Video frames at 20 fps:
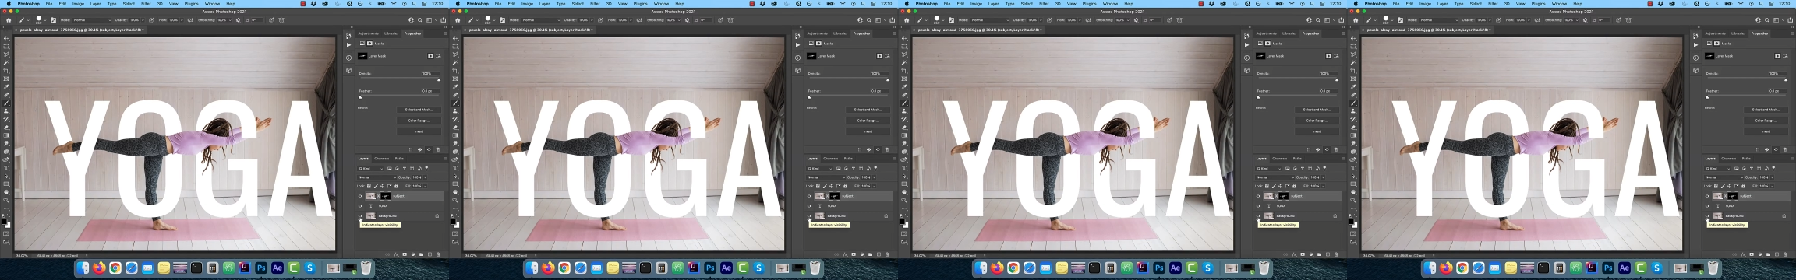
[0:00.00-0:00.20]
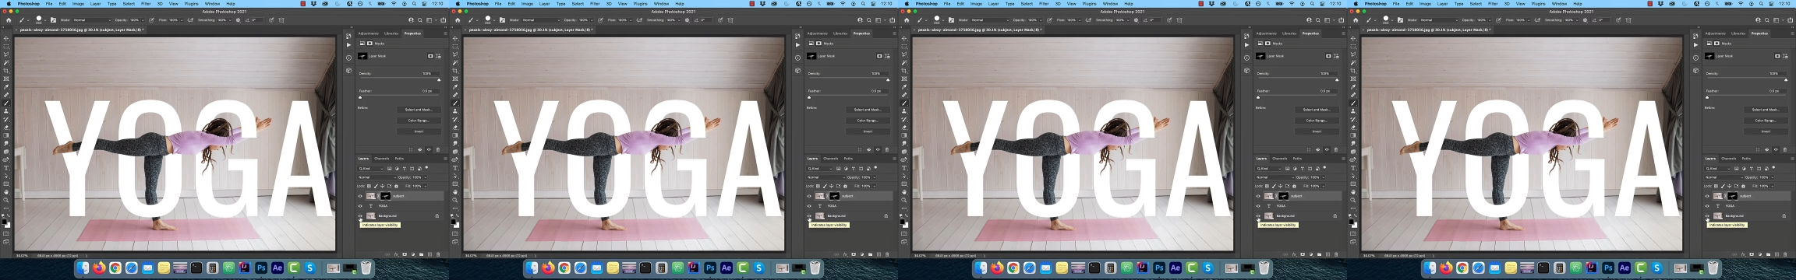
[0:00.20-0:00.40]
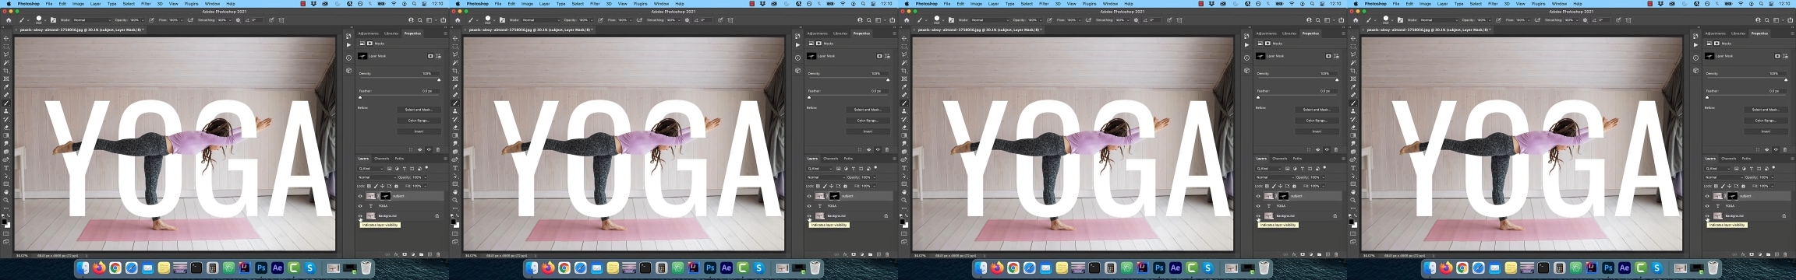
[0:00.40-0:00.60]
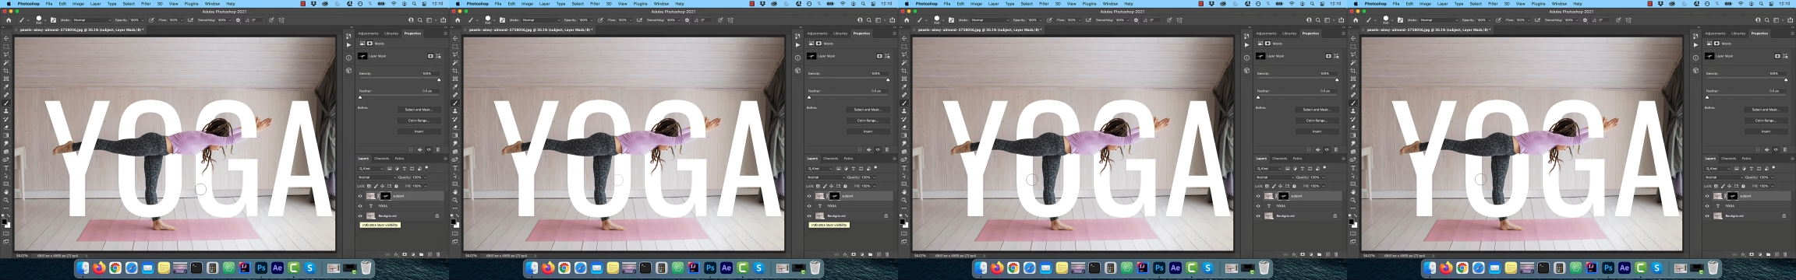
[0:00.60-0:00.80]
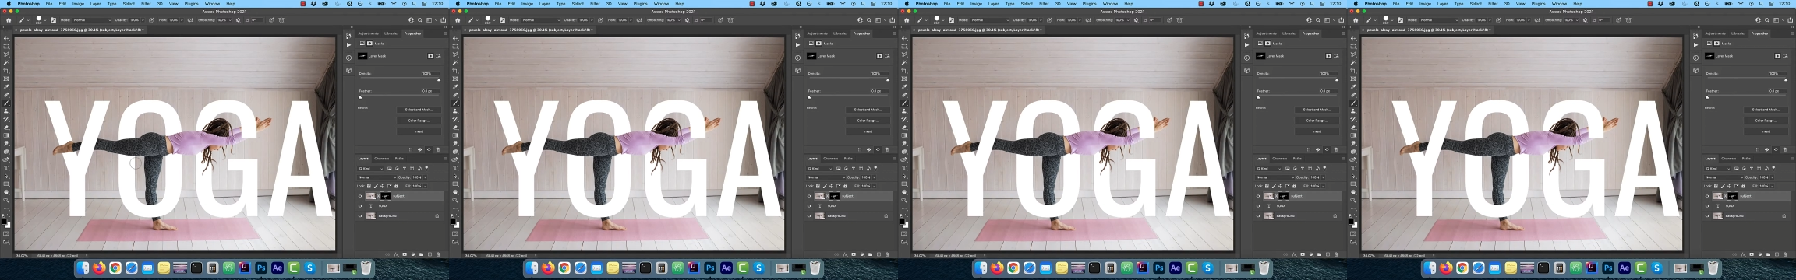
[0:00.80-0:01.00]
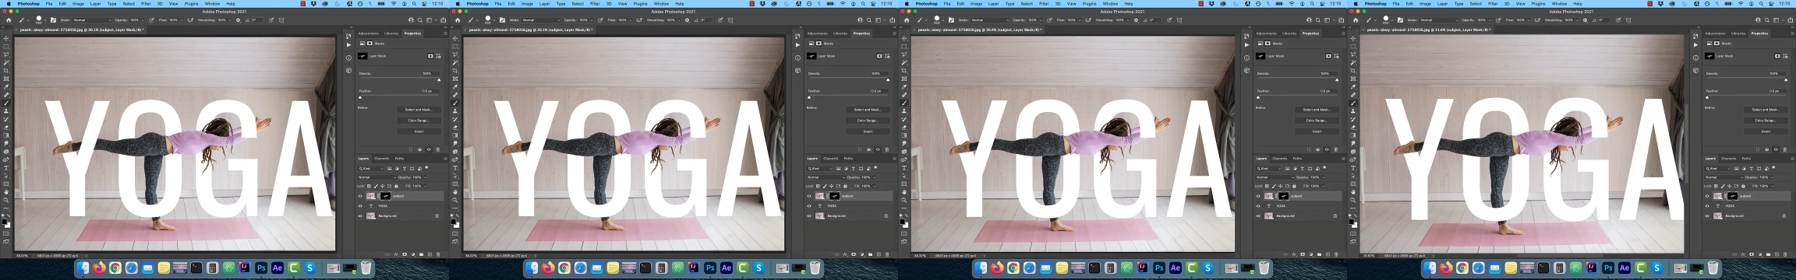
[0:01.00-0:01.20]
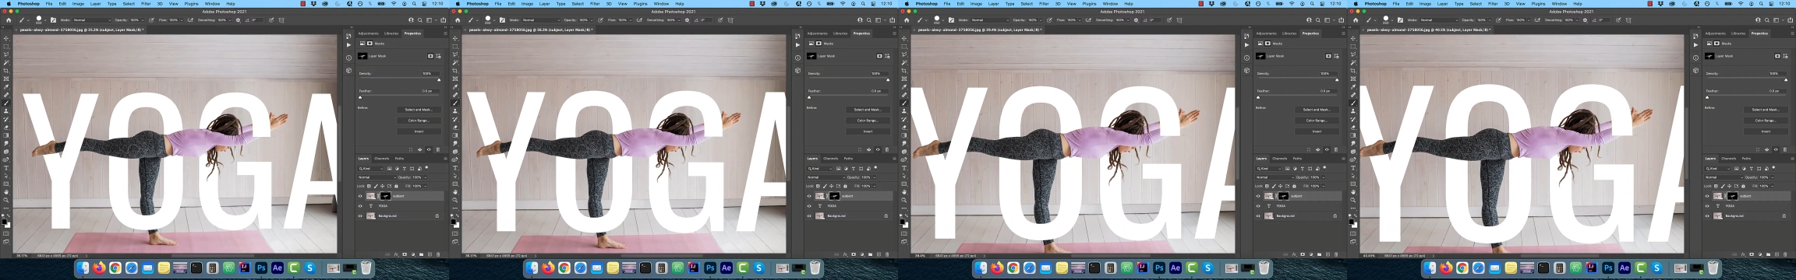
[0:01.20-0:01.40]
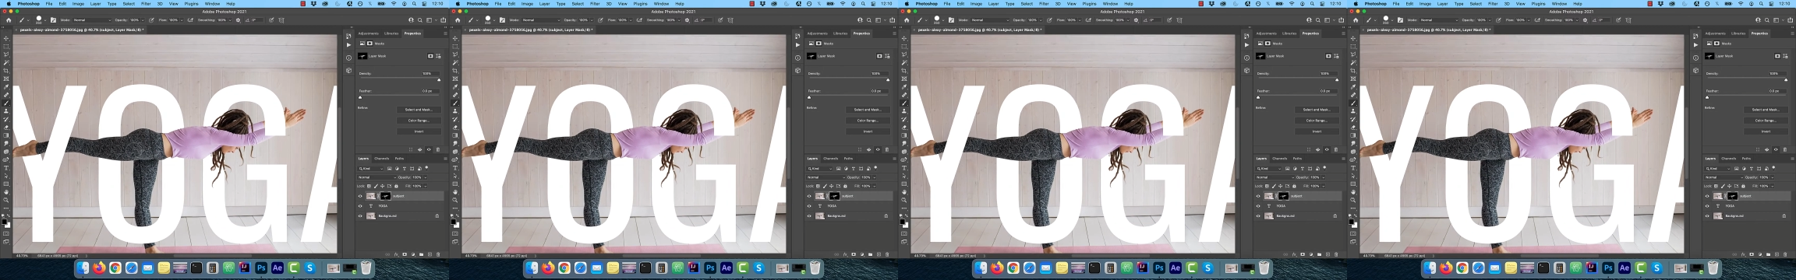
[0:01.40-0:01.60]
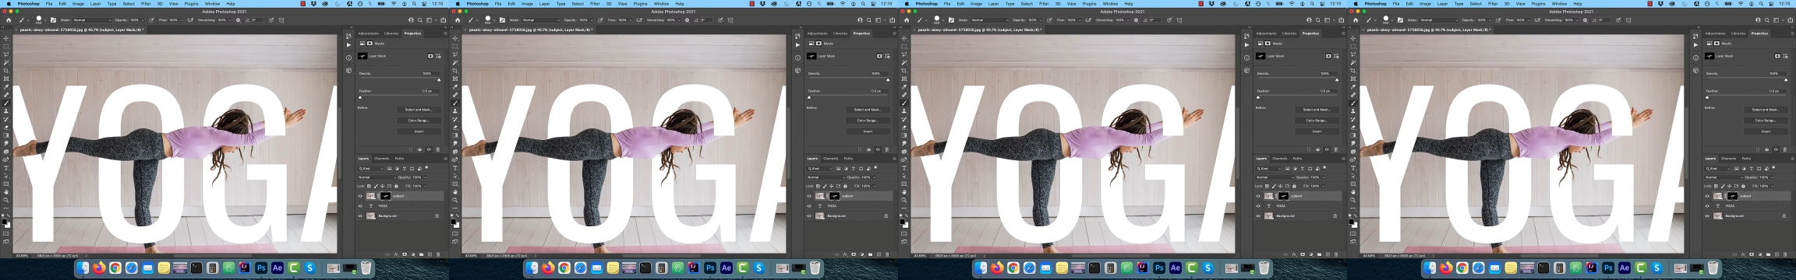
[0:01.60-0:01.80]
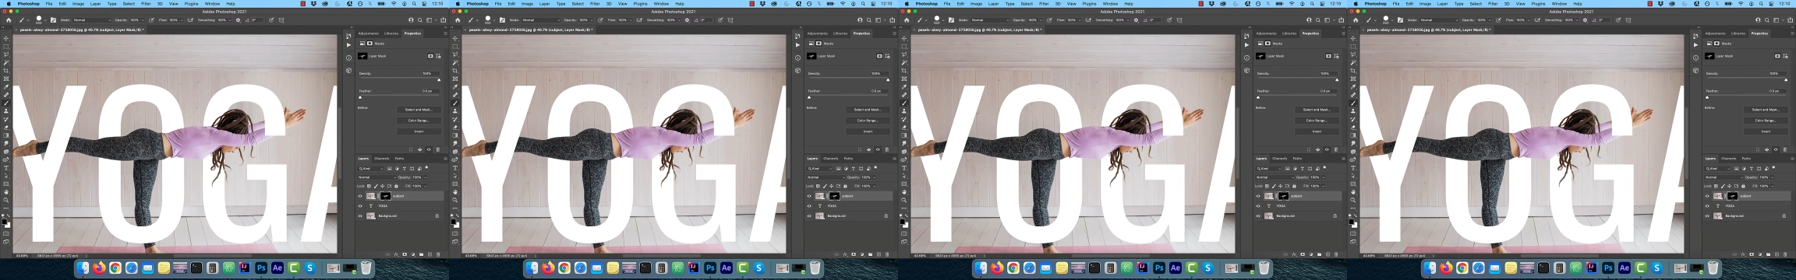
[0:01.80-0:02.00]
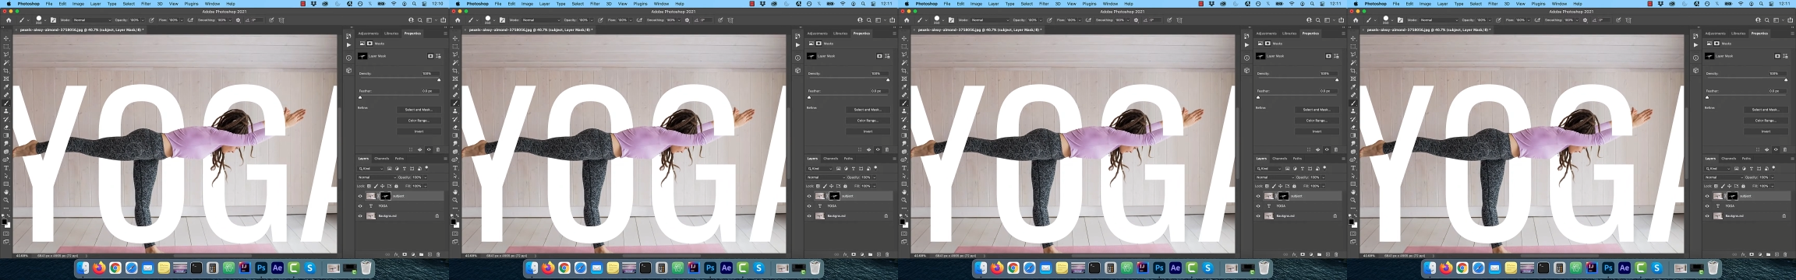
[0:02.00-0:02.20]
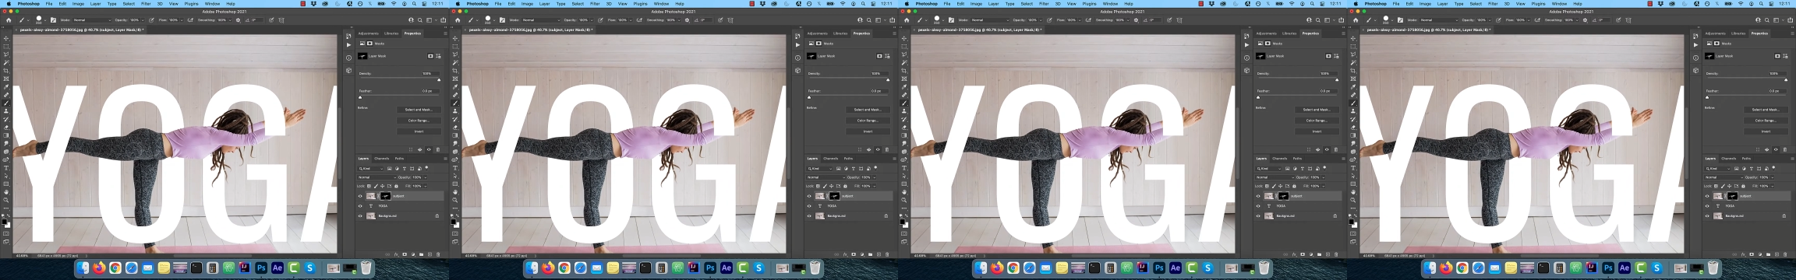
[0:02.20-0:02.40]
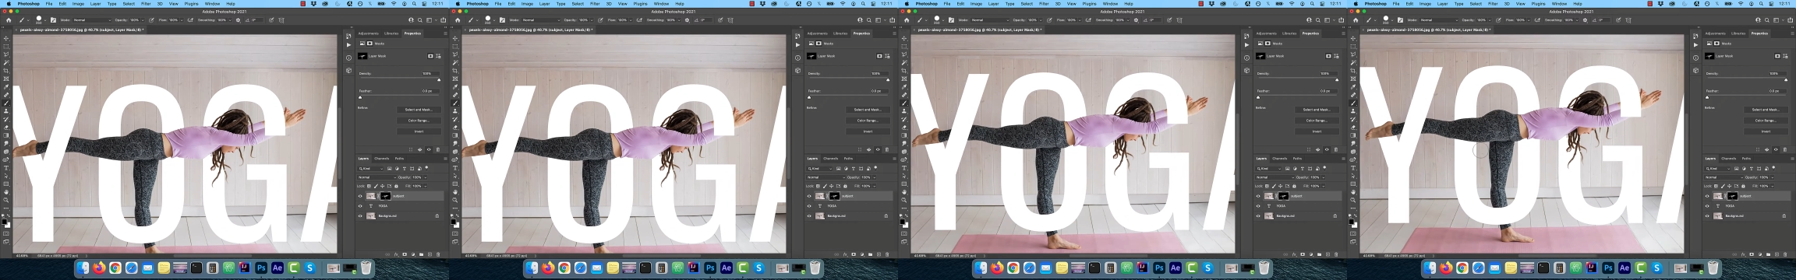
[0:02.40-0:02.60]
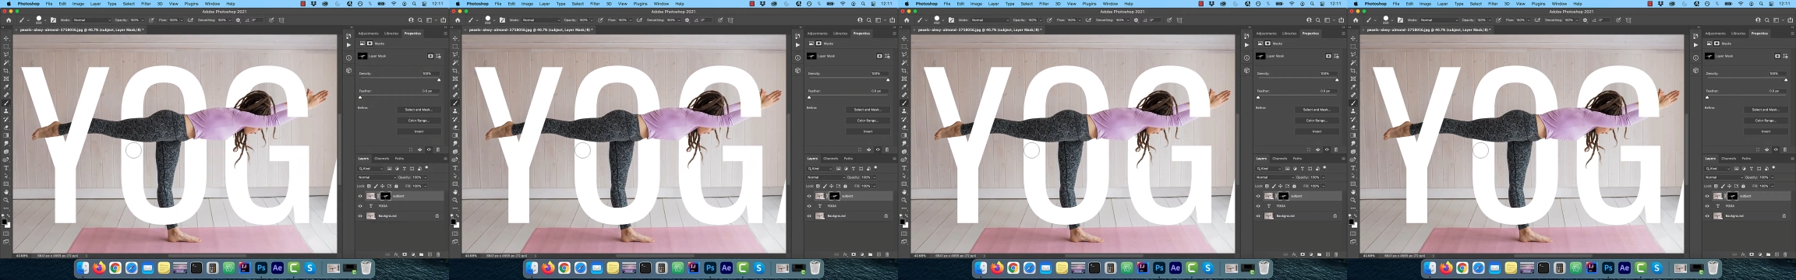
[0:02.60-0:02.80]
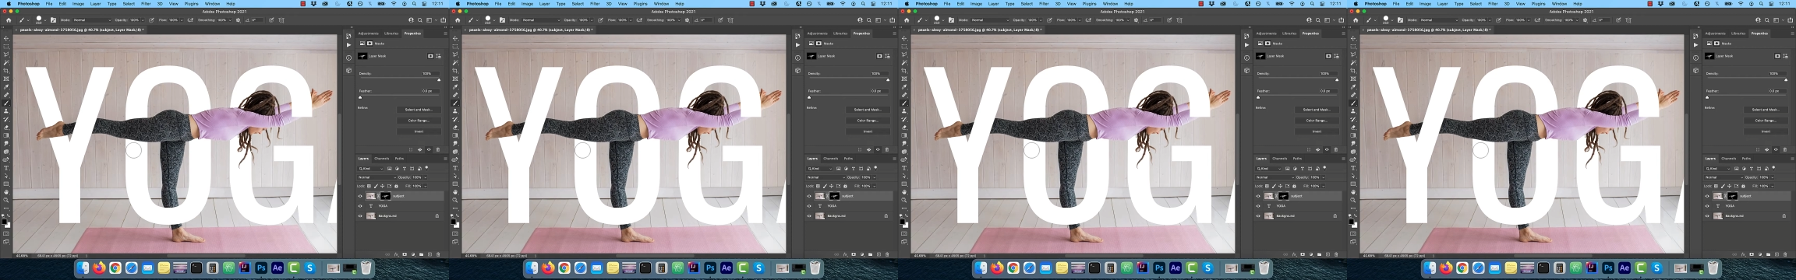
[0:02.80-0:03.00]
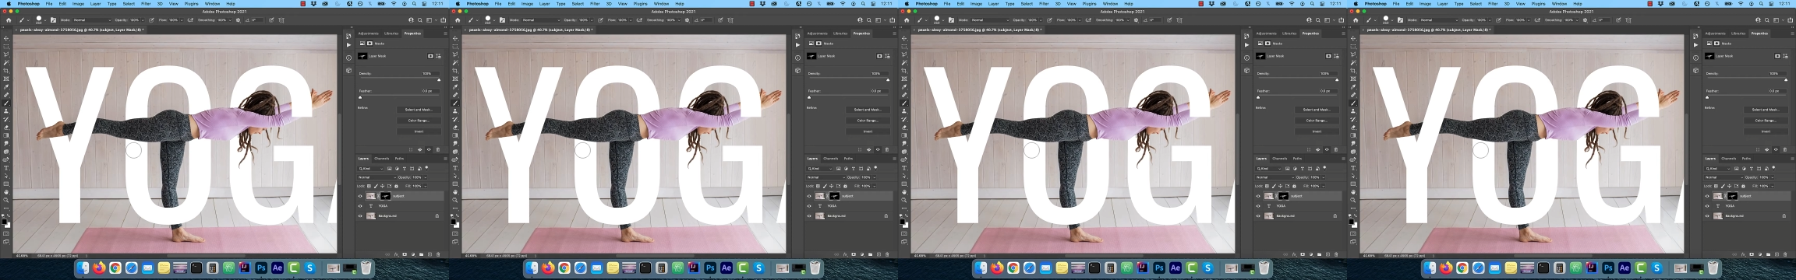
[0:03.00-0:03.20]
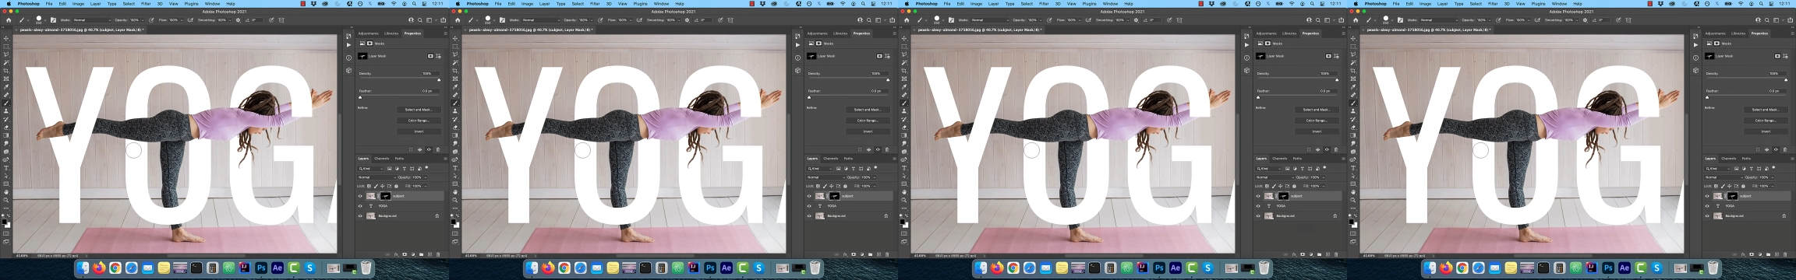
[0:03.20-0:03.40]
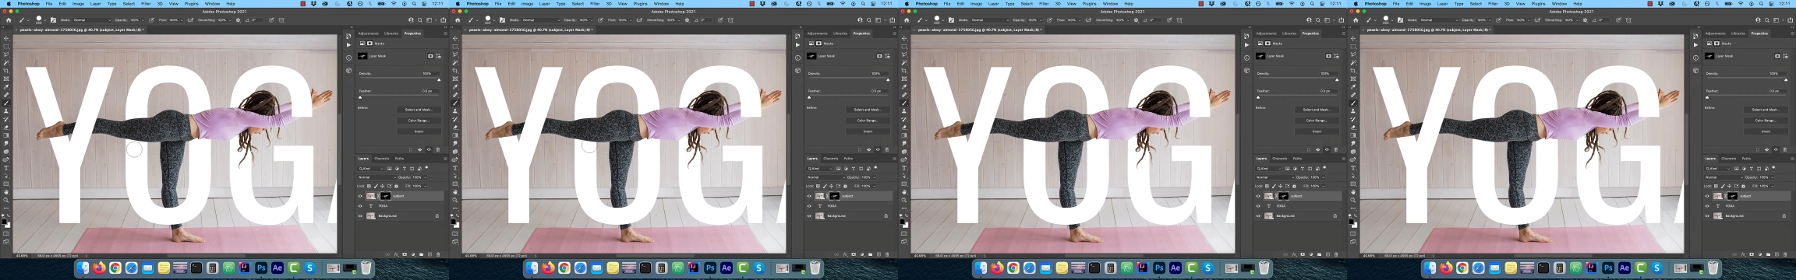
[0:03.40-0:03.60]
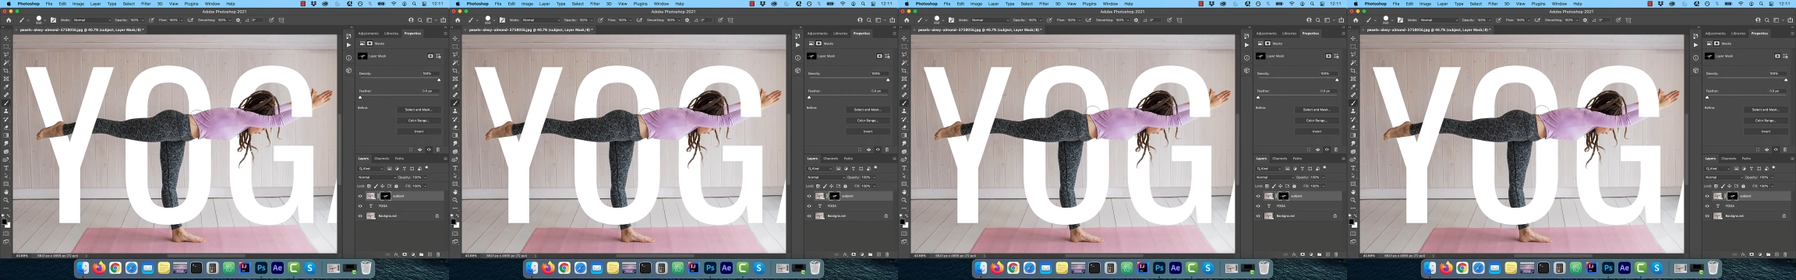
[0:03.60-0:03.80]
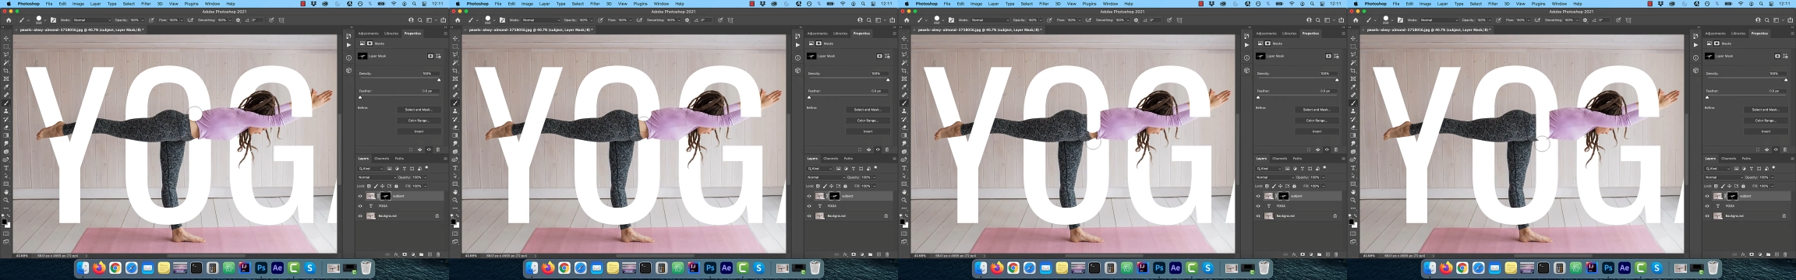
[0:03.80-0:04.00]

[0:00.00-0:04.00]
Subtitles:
[unreadable: no face in view]